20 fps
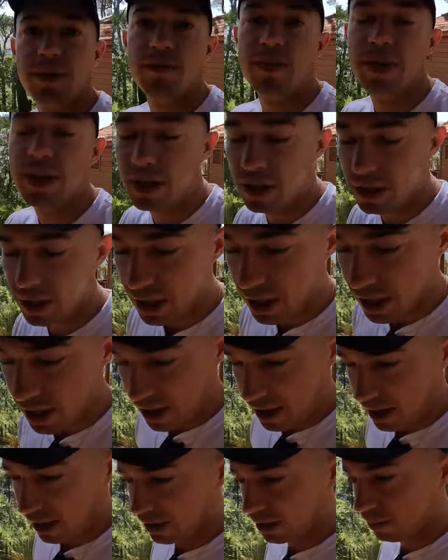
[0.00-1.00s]
to be
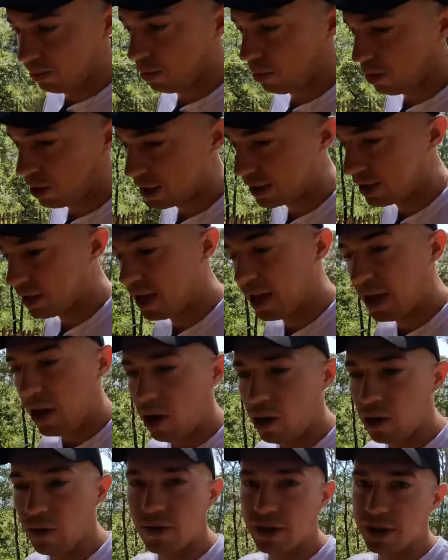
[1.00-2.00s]
exploring today
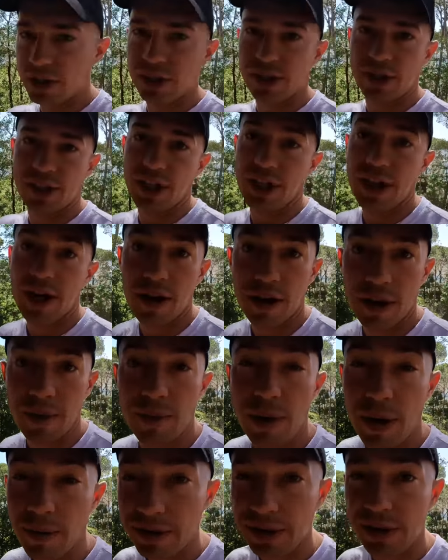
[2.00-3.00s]
all over the Jezzine area.
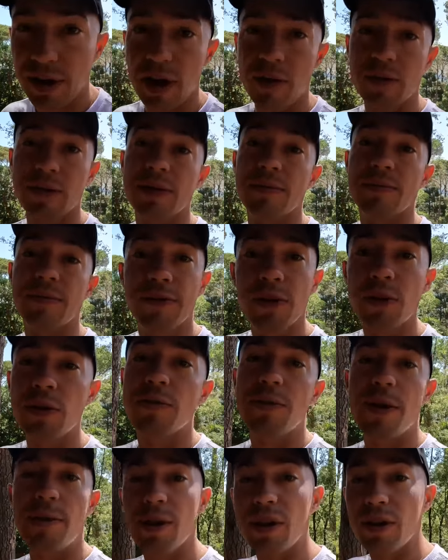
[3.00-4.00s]
Probably start out with some
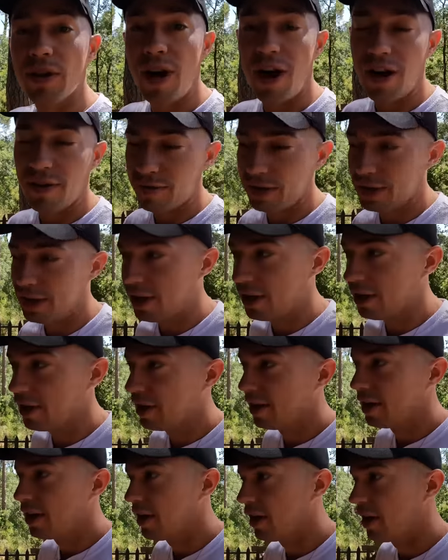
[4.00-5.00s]
food, maybe a little coffee there,
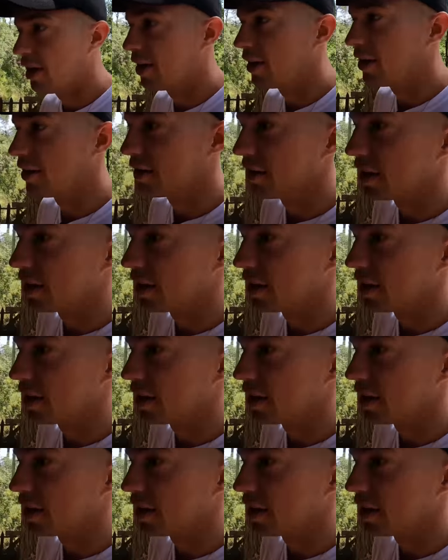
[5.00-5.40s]
and